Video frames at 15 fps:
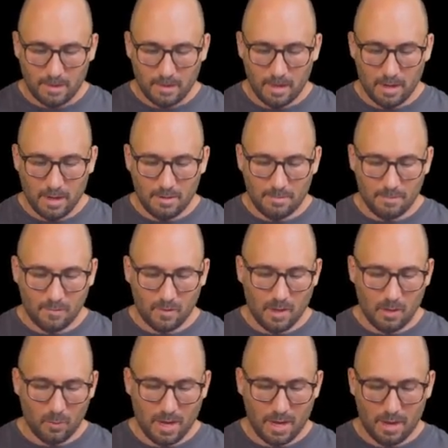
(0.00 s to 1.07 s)

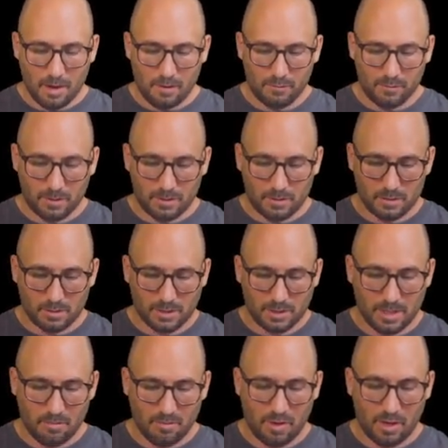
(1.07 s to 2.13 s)
Then we have
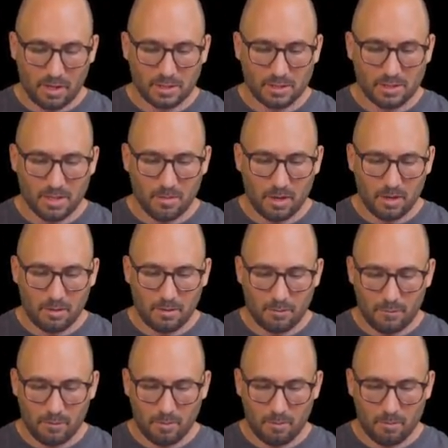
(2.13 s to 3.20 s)
something similar
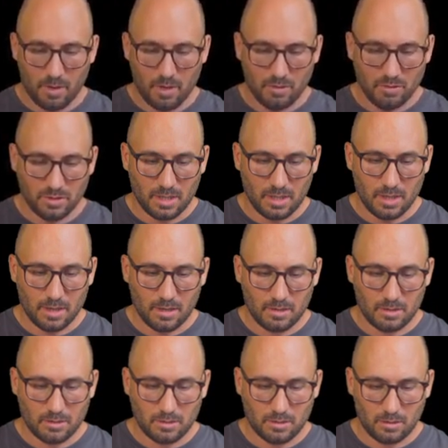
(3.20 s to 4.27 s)
for music,
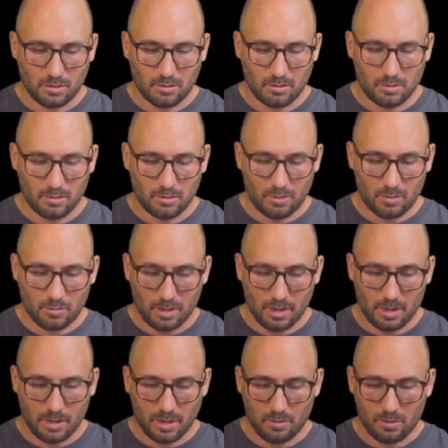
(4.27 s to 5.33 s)
so
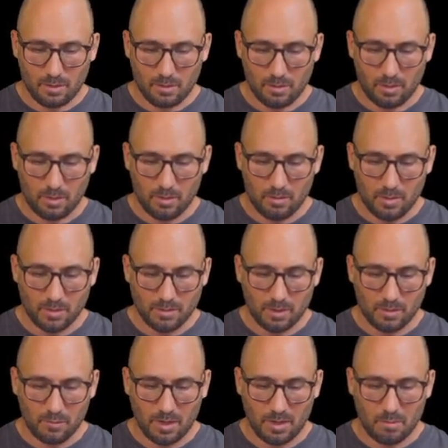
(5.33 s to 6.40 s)
where you can turn on the
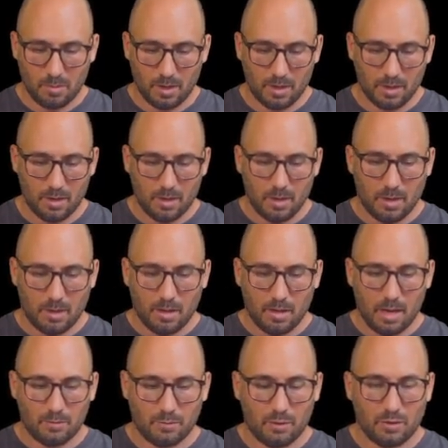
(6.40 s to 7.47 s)
music feedback.
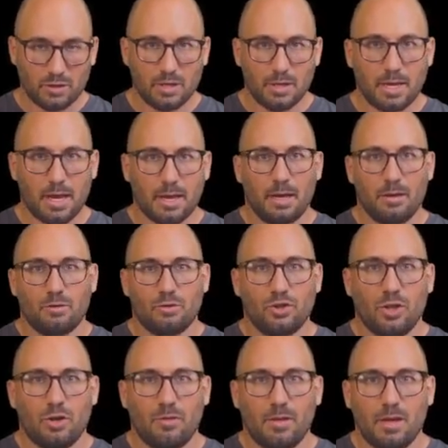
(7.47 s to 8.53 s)
Unfortunately, I cannot
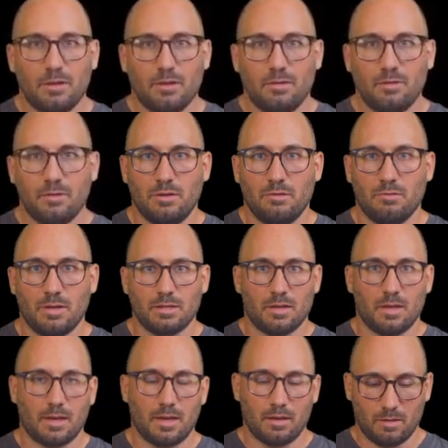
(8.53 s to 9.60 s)
show that to you, as
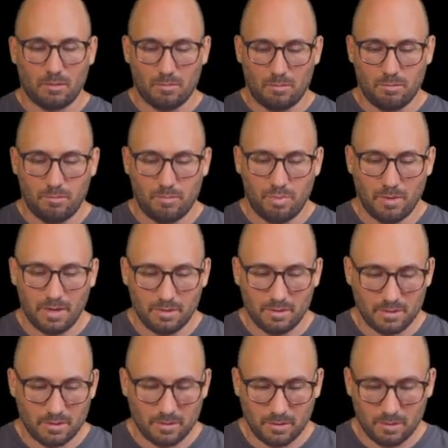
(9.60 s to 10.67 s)
I cannot bring
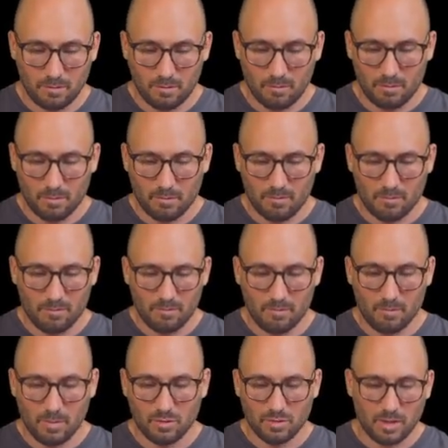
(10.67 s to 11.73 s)
this
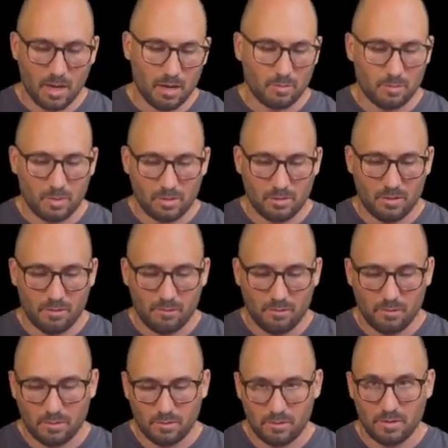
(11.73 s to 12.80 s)
music output
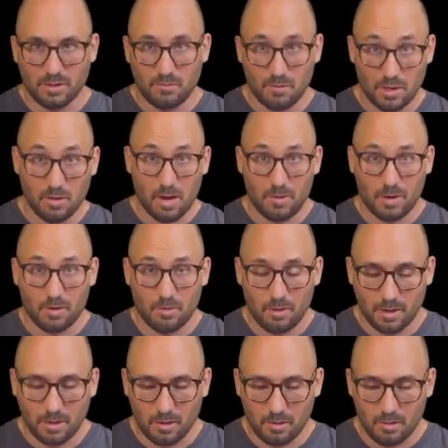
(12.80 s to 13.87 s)
to this video I'm
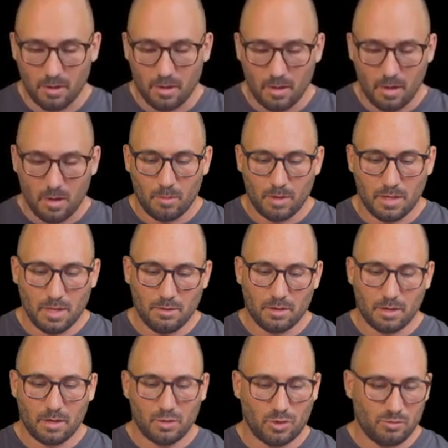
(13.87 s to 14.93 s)
recording now. But here you
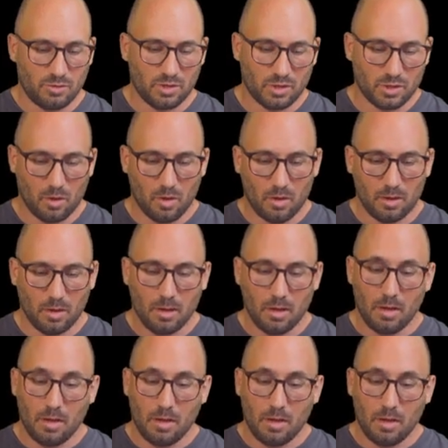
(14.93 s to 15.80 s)
can choose a song,